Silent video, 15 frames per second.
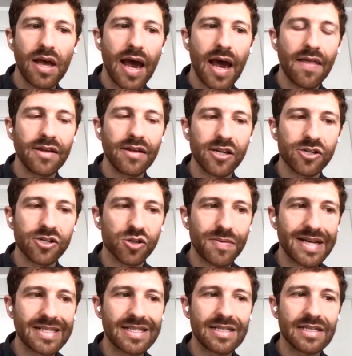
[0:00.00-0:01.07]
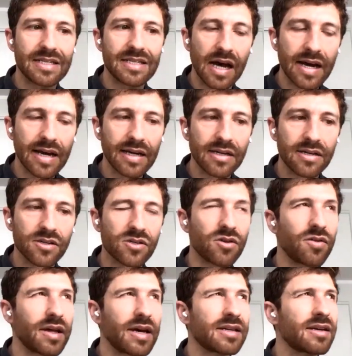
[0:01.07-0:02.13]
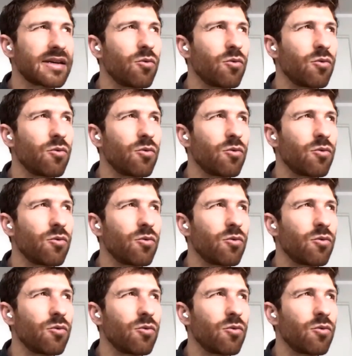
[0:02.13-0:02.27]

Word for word: and the digital space is designed so that